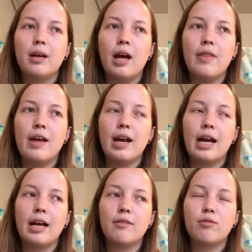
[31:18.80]
And then
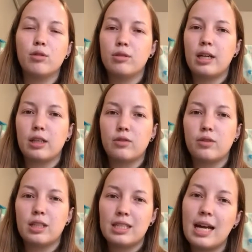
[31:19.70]
I had fruit snacks
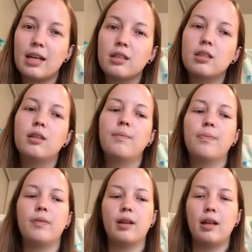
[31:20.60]
for the snacks.
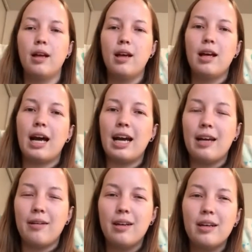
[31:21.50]

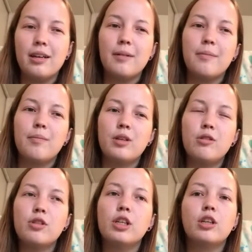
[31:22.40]
I'm
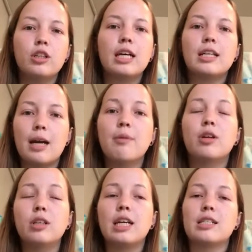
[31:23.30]
a
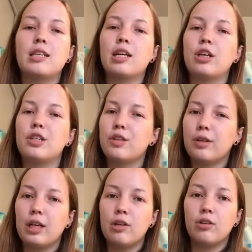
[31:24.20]
good test taker. You
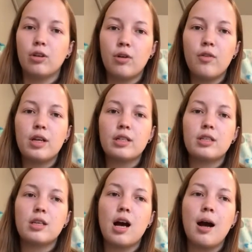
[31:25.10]
don't get
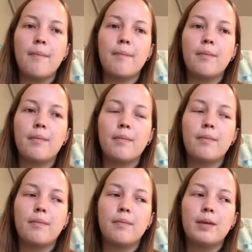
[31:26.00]
nervous
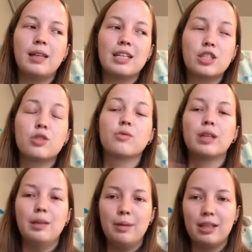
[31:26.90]
unless they're
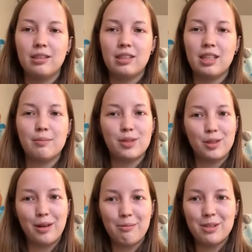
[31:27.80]
really big exams.
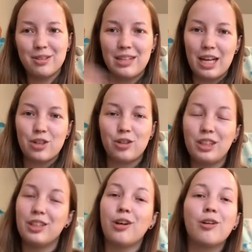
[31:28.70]
So I was
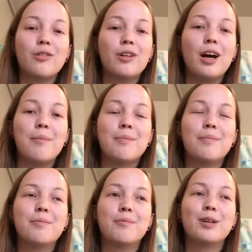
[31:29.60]
naturally
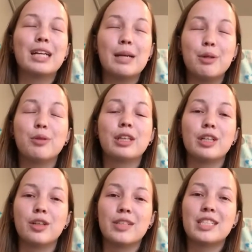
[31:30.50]
worried I'd be
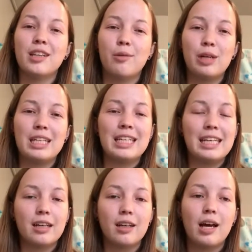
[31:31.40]
really nervous and not wanting to
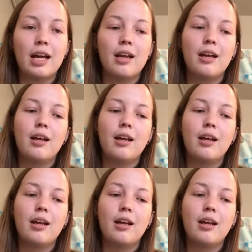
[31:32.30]
eat a lot.